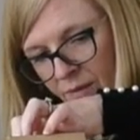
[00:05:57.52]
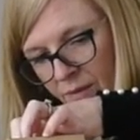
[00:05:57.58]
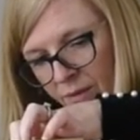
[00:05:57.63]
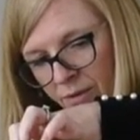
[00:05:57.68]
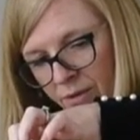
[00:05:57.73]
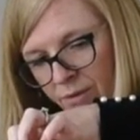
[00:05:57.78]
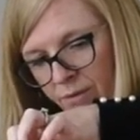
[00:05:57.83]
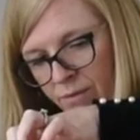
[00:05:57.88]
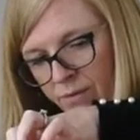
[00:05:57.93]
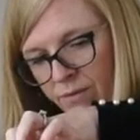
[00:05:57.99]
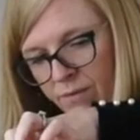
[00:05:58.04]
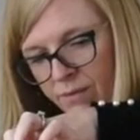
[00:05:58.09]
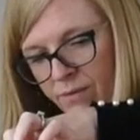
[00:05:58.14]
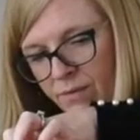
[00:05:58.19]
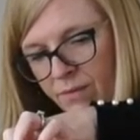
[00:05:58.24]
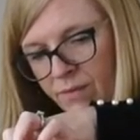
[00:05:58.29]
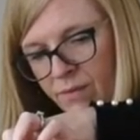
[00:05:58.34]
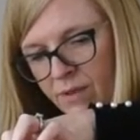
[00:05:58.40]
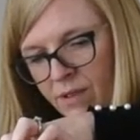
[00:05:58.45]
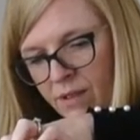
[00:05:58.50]
go. Ooh,
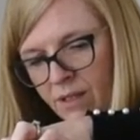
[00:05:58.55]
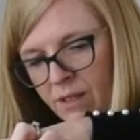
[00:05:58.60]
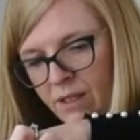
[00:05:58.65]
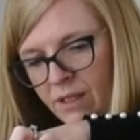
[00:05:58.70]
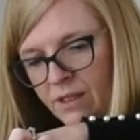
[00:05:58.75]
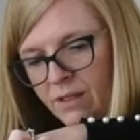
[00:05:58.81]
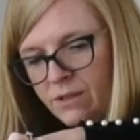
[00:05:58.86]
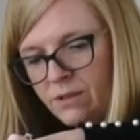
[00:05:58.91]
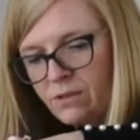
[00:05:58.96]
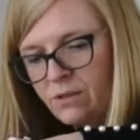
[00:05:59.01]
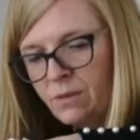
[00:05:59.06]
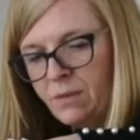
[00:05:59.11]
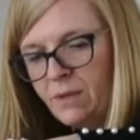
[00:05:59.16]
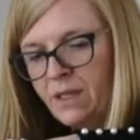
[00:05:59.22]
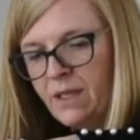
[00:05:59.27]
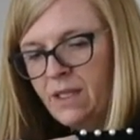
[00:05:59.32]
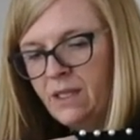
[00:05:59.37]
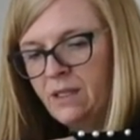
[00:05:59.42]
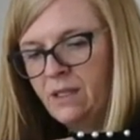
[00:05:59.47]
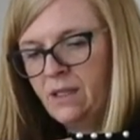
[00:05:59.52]
glue's
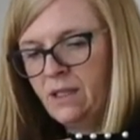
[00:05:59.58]
dripping.